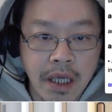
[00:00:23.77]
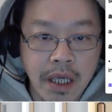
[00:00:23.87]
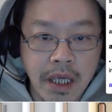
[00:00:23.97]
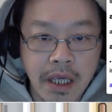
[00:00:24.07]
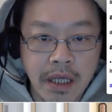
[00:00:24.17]

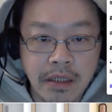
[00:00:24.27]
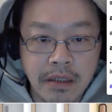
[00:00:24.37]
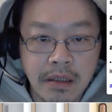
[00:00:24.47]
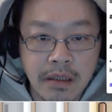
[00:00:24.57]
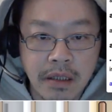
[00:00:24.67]
And
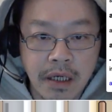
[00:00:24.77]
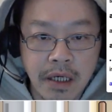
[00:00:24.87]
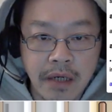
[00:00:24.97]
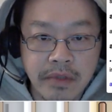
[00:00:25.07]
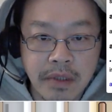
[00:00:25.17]
I
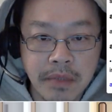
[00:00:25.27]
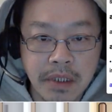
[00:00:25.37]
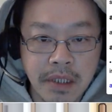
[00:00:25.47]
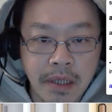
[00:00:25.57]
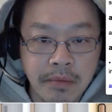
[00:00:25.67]
have some
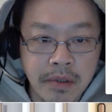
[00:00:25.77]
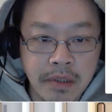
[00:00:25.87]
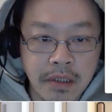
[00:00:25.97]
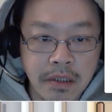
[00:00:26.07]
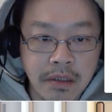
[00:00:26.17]
example
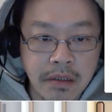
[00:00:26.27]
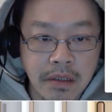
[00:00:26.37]
here.